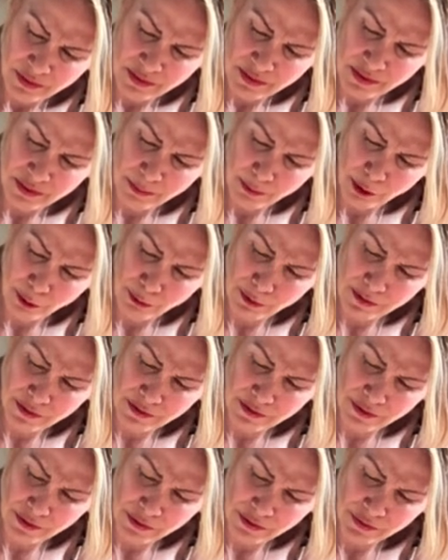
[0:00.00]
Is it maybe
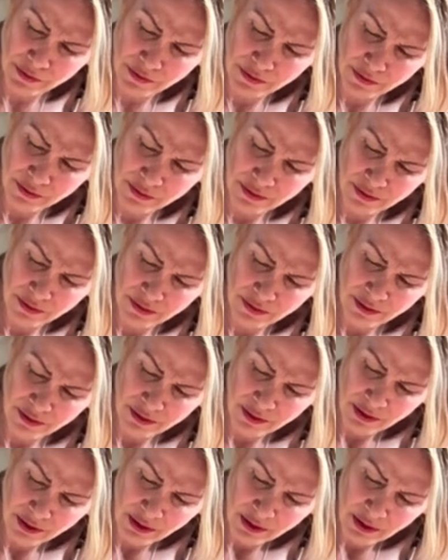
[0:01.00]
Sears?
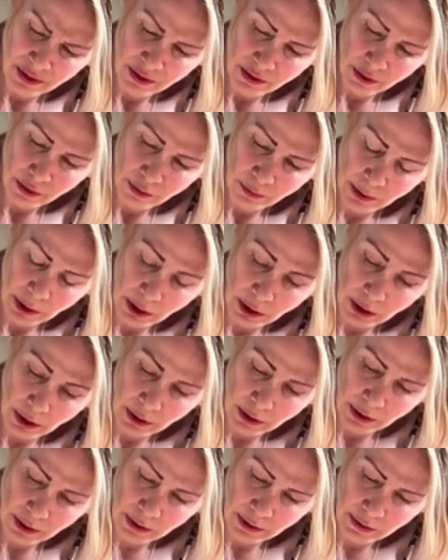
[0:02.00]
Oh my god,
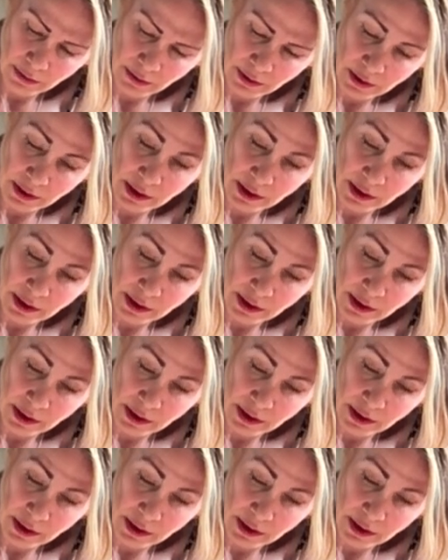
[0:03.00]
I, I